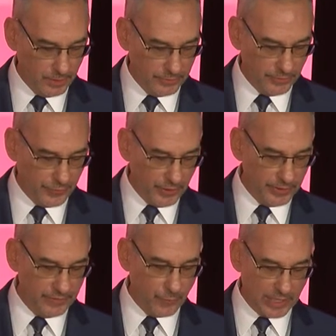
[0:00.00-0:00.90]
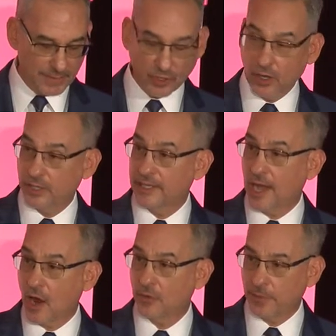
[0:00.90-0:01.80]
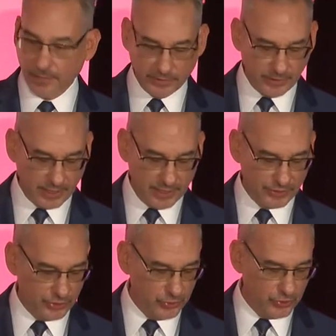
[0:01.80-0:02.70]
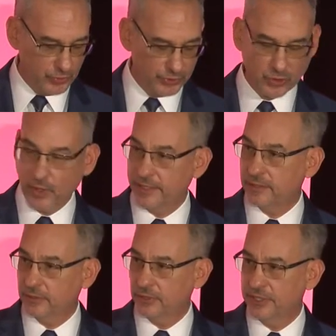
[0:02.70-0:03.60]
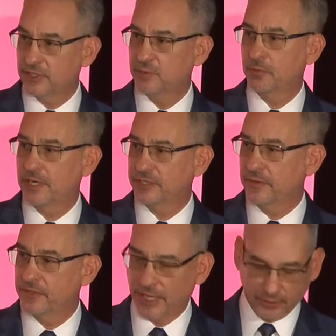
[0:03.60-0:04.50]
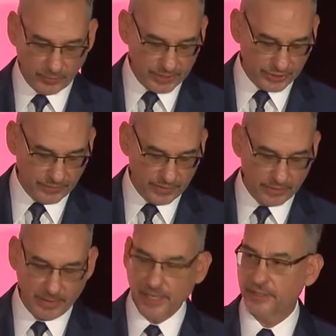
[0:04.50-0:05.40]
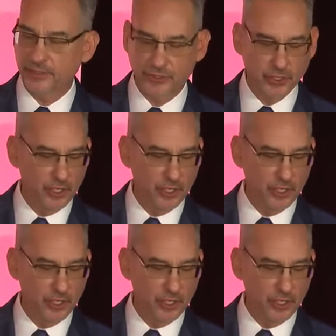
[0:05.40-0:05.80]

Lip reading: The theory of what I'm calling our Republican Constitution was quite clearly expressed in the Declaration of Independence,